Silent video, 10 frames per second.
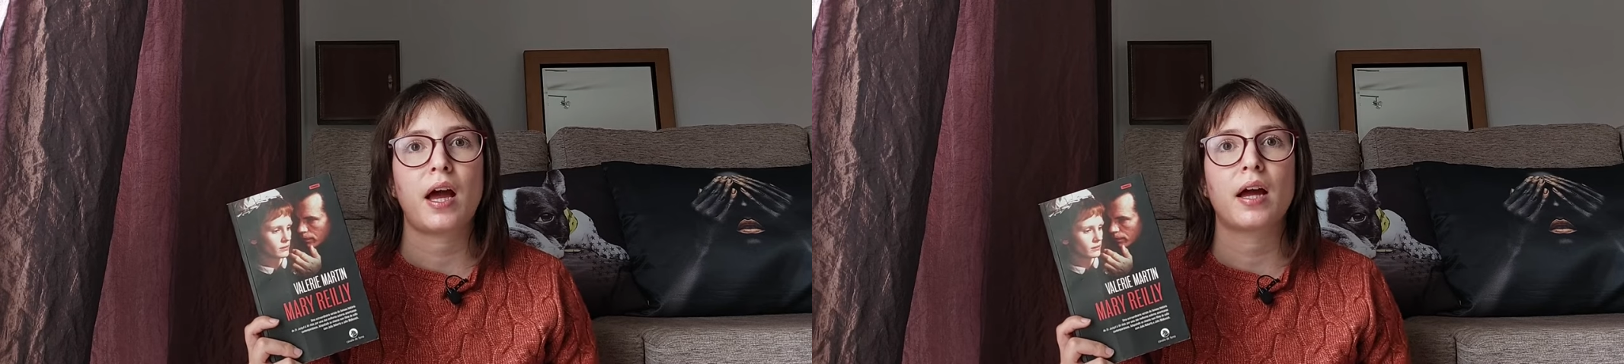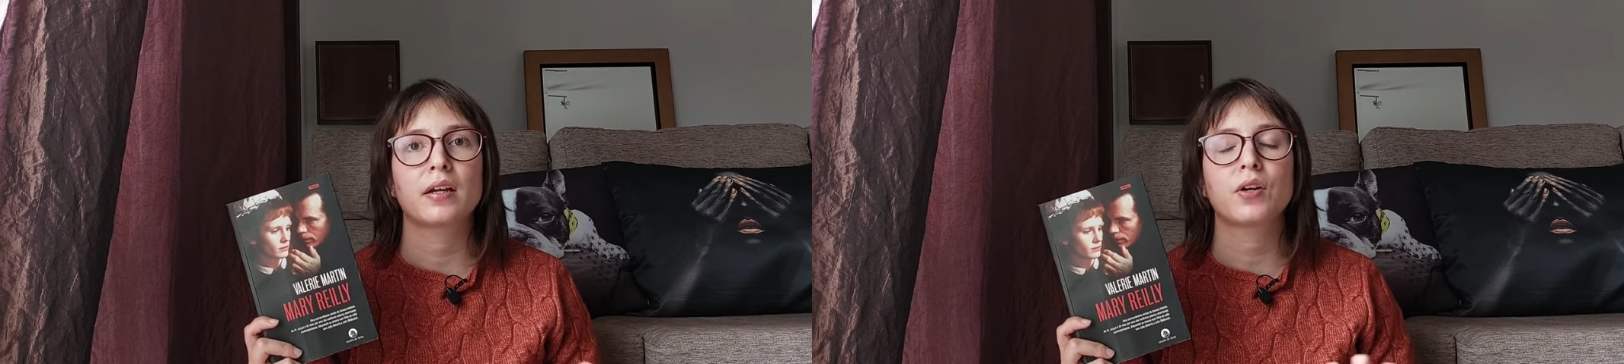
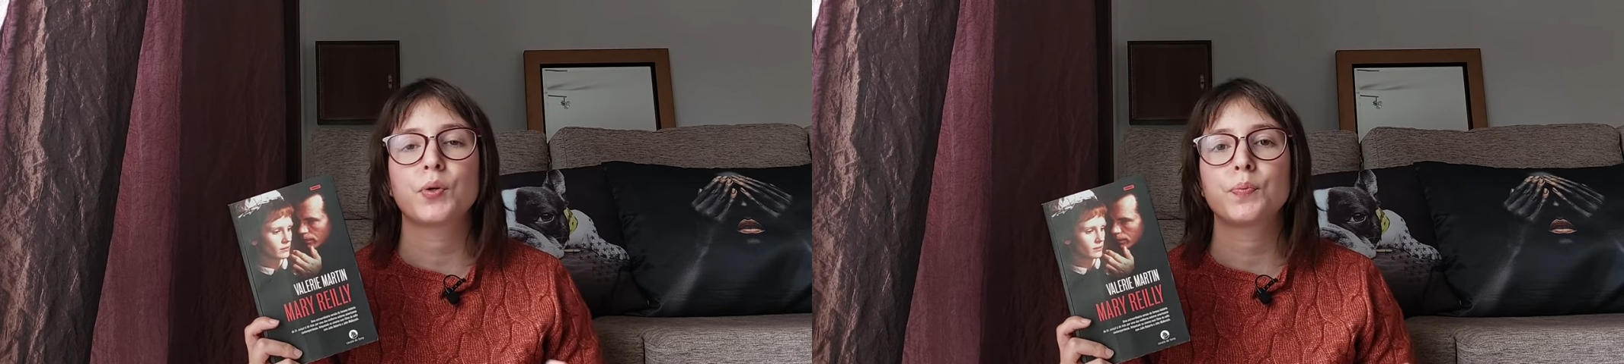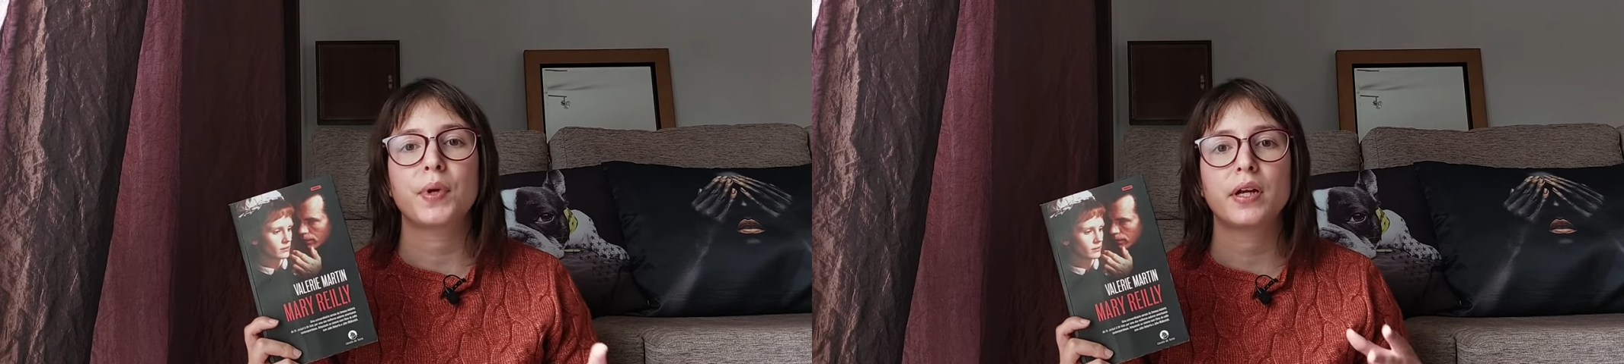I
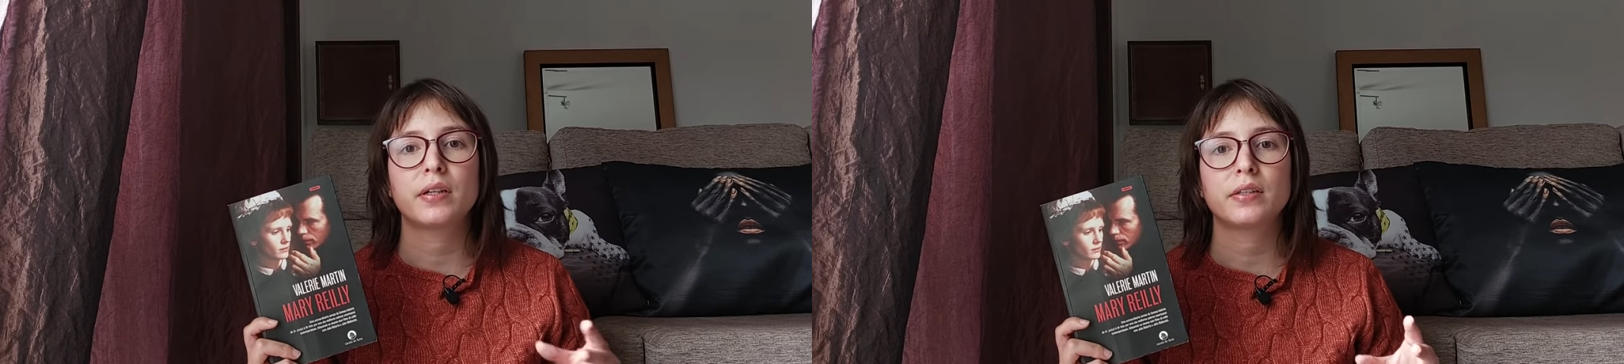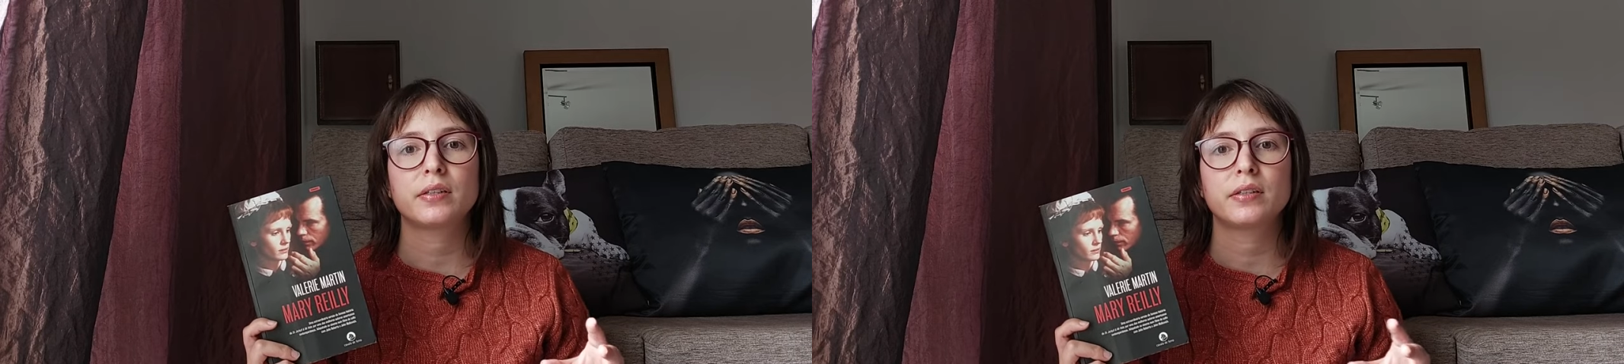
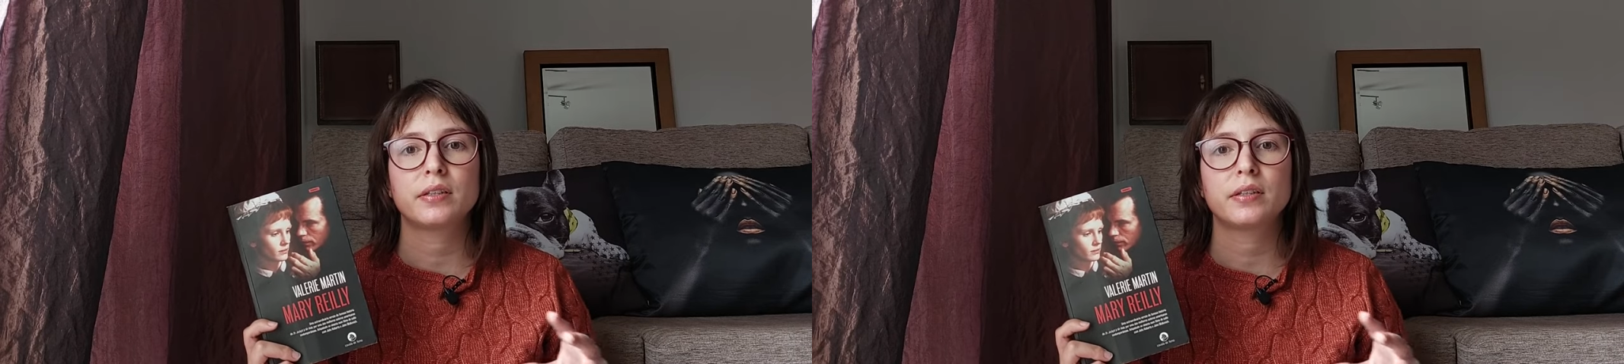compared,